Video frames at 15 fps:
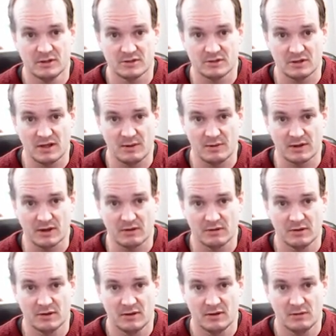So there we go.
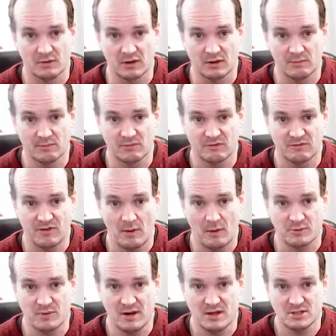We're going to farm
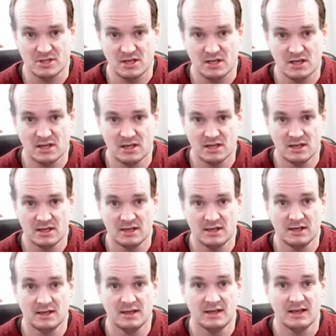up some energy,
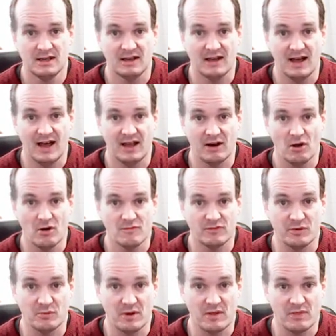and
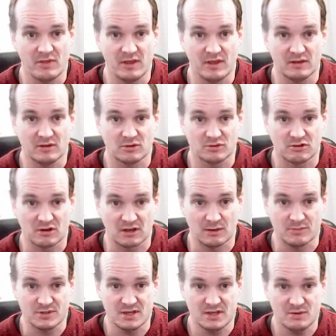hopefully when the Toxicroak
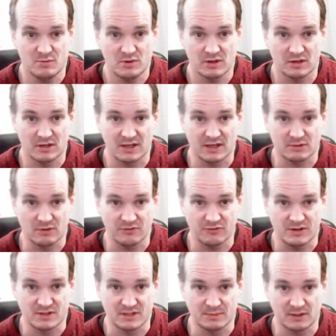comes in, we're going to get to a Frenzy